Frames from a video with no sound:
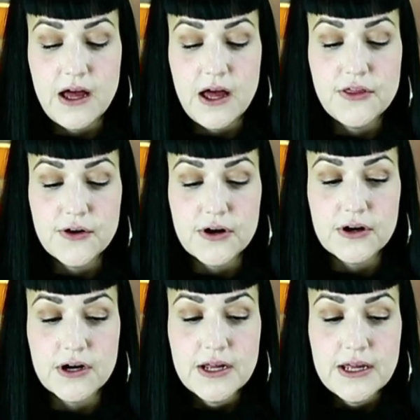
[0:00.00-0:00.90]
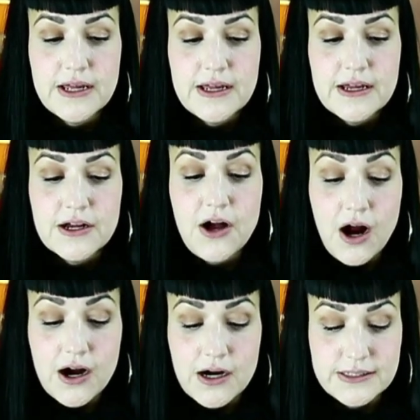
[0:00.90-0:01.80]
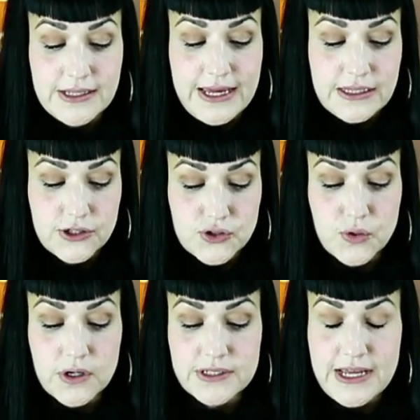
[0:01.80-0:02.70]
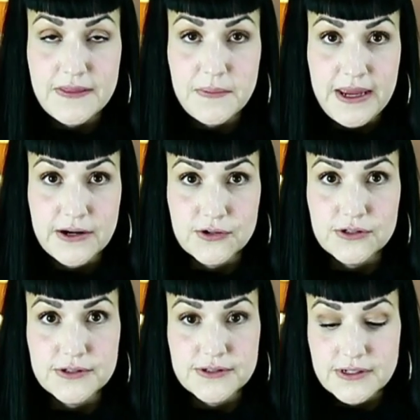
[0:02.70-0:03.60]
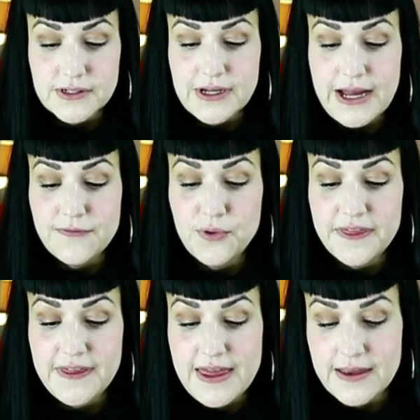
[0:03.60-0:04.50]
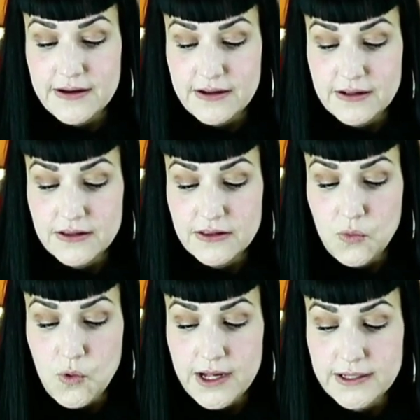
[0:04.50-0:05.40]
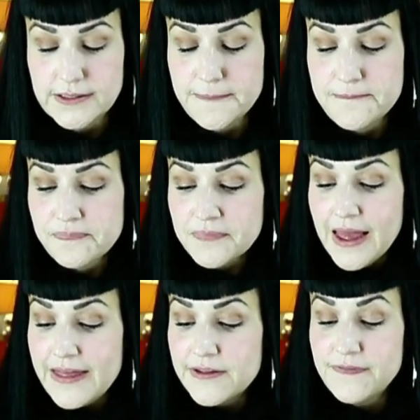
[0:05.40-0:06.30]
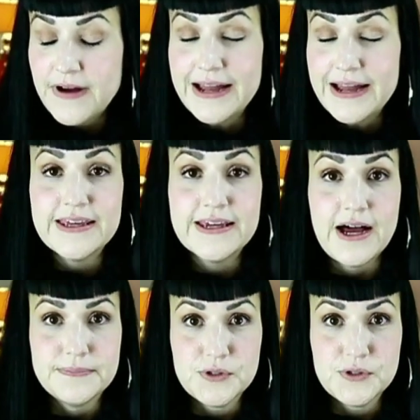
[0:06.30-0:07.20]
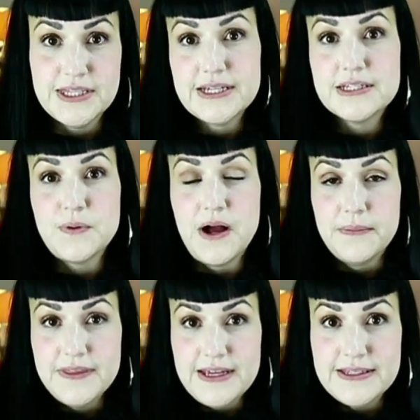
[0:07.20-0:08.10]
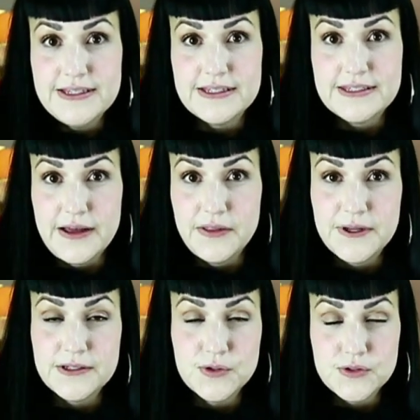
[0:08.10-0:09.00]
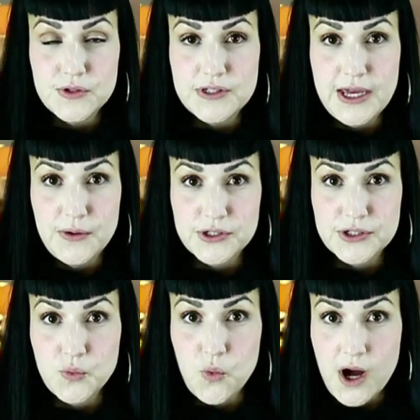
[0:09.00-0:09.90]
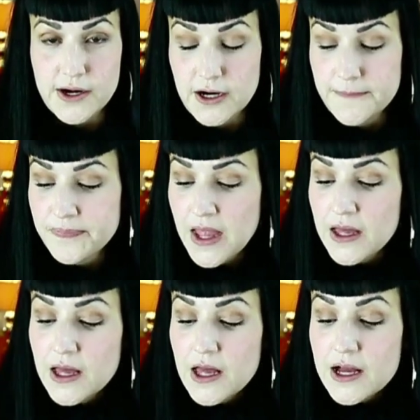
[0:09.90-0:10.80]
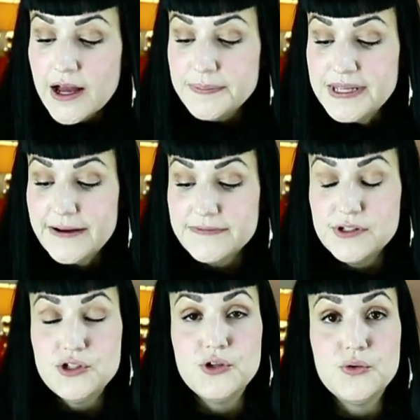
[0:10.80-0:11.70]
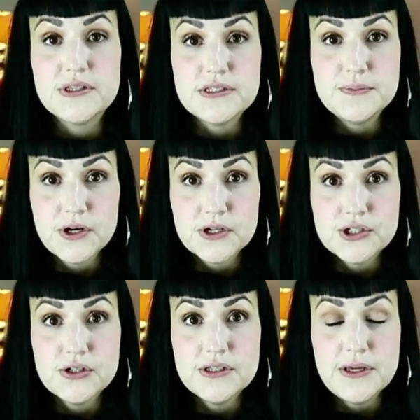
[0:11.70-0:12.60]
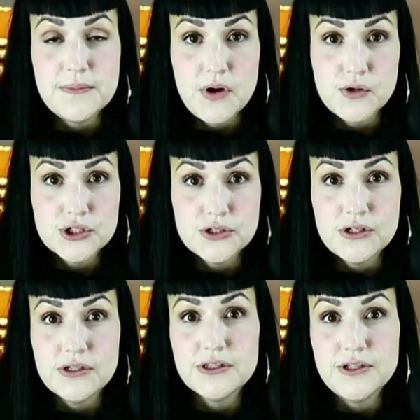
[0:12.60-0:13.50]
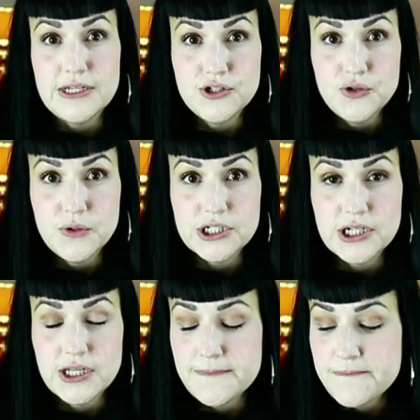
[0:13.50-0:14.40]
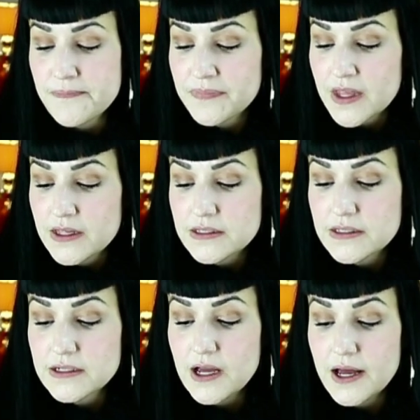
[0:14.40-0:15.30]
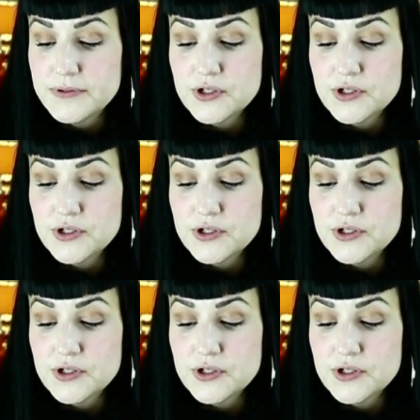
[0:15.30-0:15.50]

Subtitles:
other cards like the swords and the pentacles kind of within the wands. And then finally cups, which I think is probably the easiest element to associate, which is water. Cups have to do with the spiritual, the emotional, the intuition. Cups